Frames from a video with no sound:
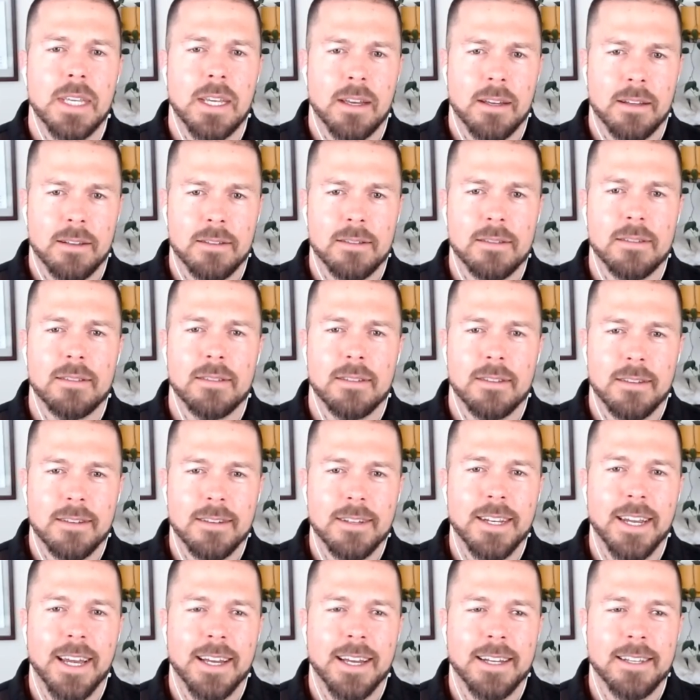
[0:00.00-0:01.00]
Yes.
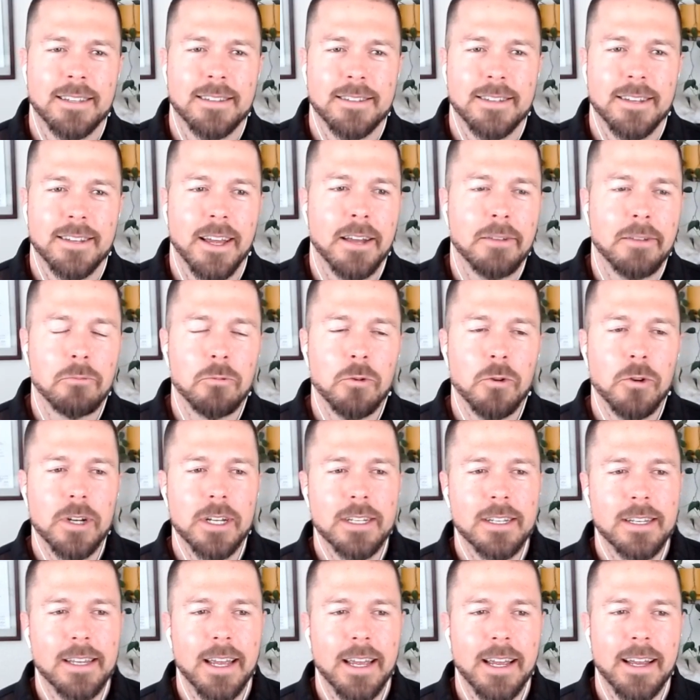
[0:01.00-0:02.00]
Yes. It will
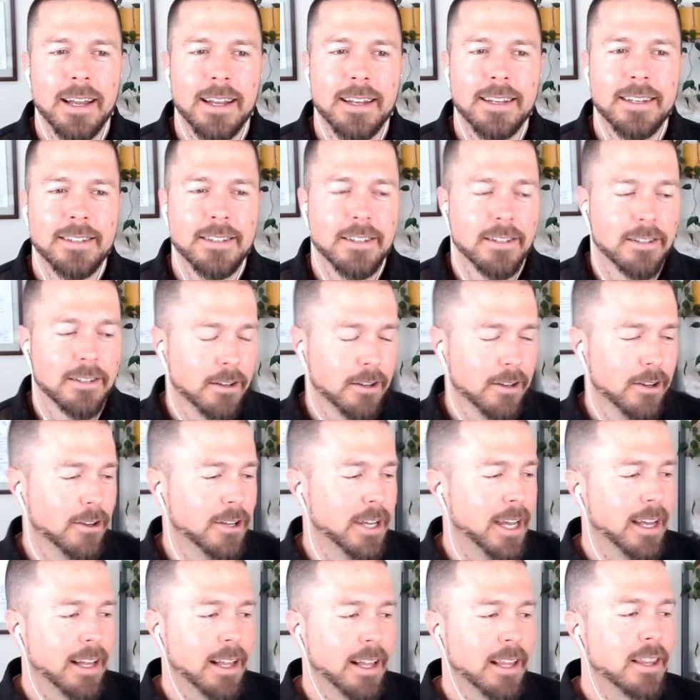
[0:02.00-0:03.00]
and and
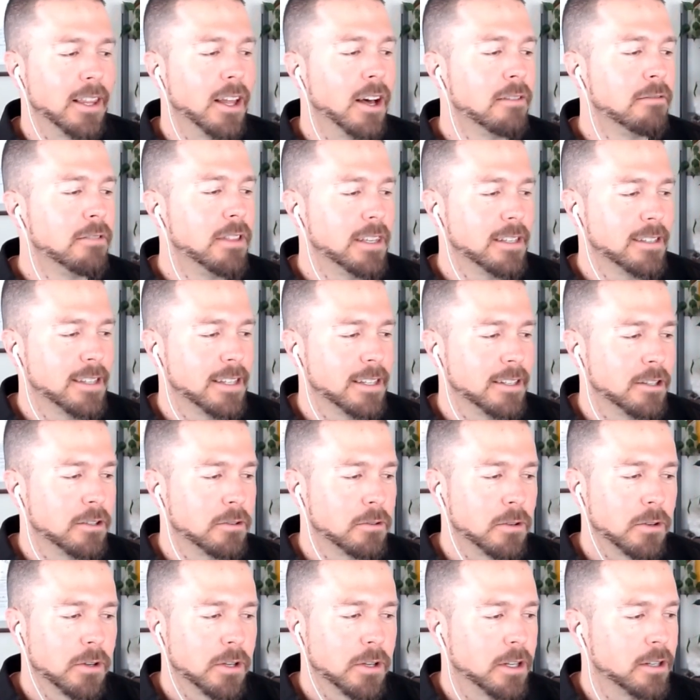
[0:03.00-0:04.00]
okay, I love this that
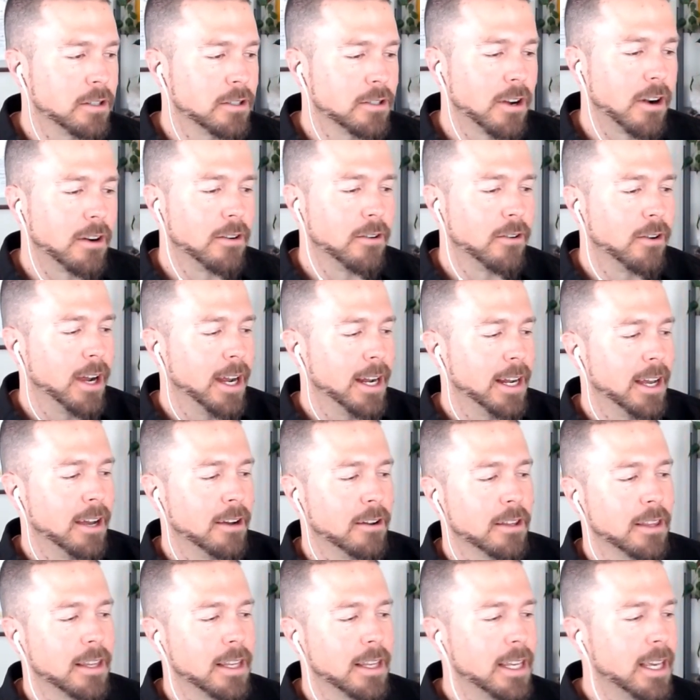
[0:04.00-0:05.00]
you're you're starting right
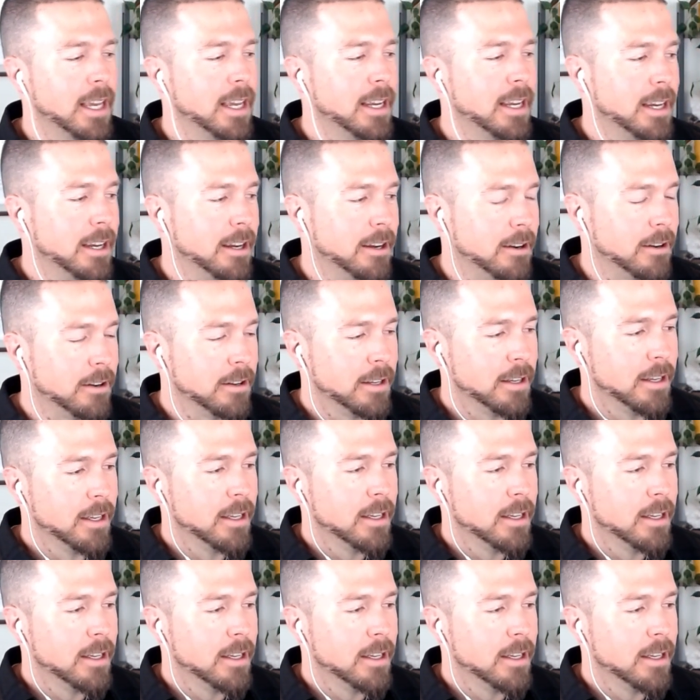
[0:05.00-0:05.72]
out of the gate here.